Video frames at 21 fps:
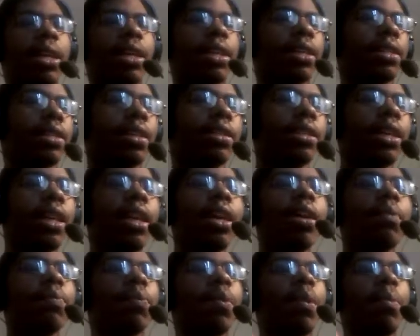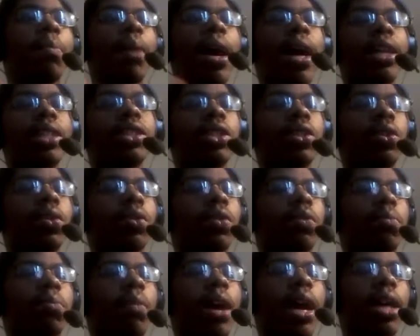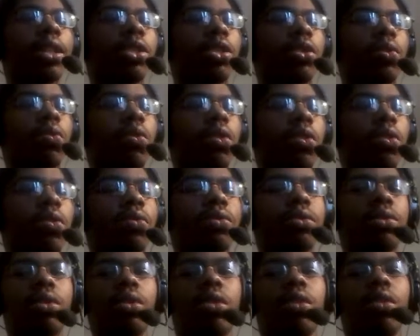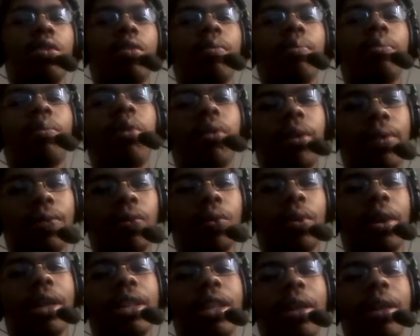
any sense. But Mashiro's boyfriend.